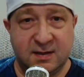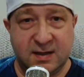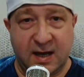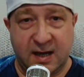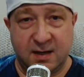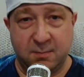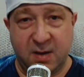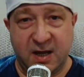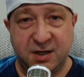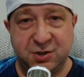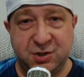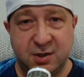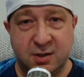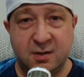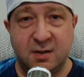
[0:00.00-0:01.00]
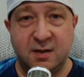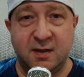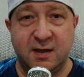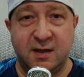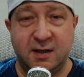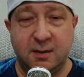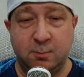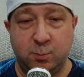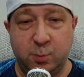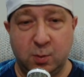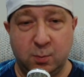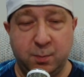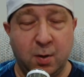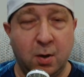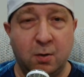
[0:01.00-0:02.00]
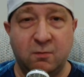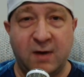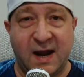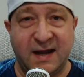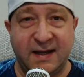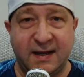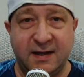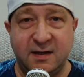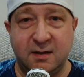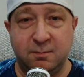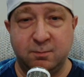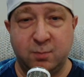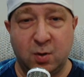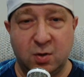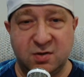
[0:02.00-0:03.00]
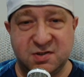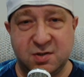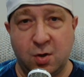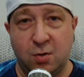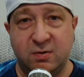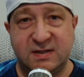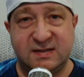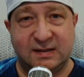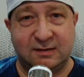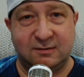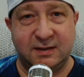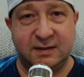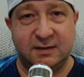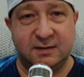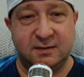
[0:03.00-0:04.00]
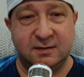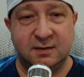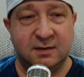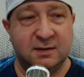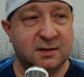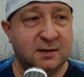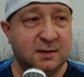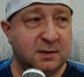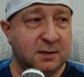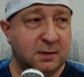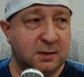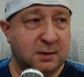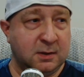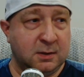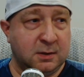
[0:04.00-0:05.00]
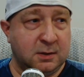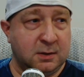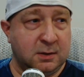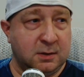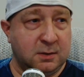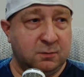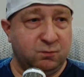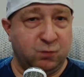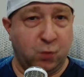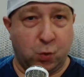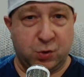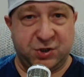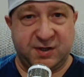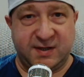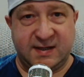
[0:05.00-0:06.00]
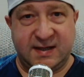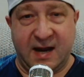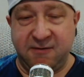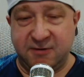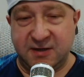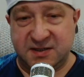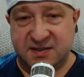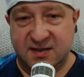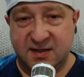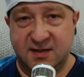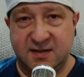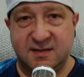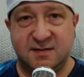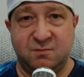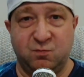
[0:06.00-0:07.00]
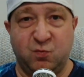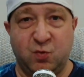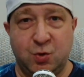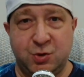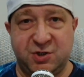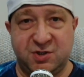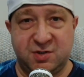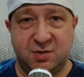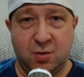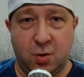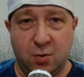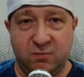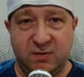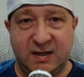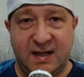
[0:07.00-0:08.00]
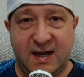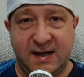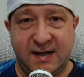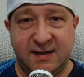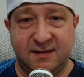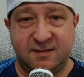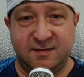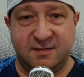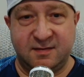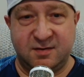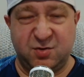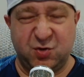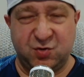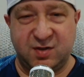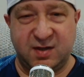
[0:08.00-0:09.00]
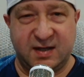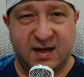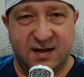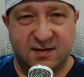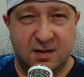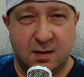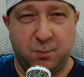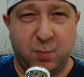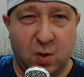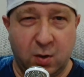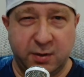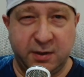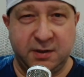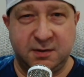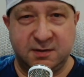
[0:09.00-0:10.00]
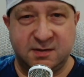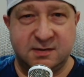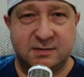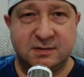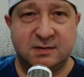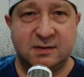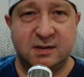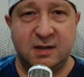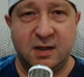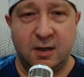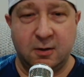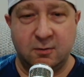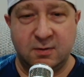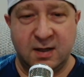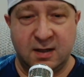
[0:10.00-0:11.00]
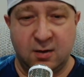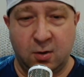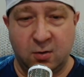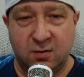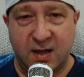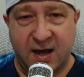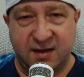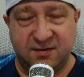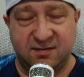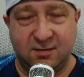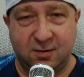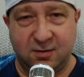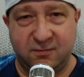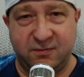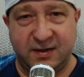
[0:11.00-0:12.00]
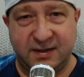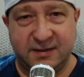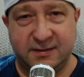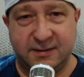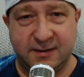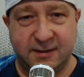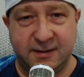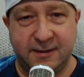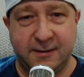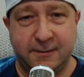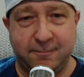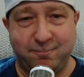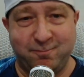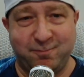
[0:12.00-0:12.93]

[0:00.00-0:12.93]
animation, but poor writing and poor storytelling and rushed characters and rushed storylines just to get to the point, you know, all that sort of thing. I